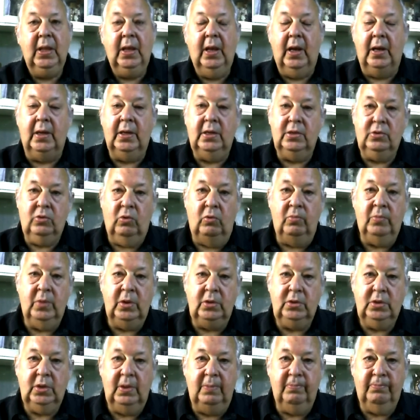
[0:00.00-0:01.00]
And it's
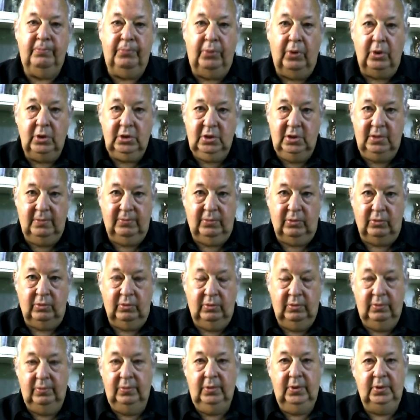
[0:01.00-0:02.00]
almost
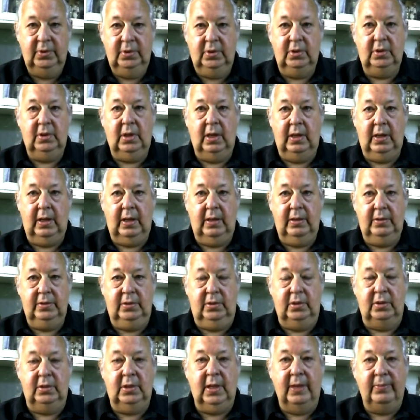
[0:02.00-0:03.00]
impossible
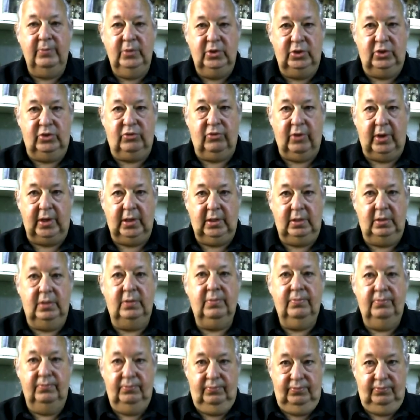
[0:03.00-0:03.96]
to demonstrate